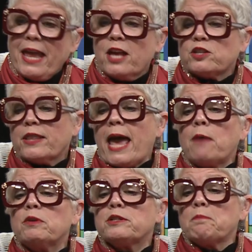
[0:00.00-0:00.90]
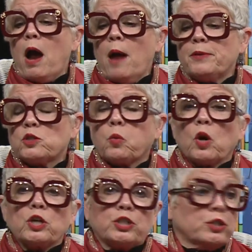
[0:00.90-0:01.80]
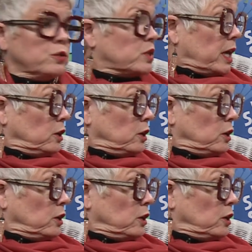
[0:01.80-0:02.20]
So that was Mama's work shoes. And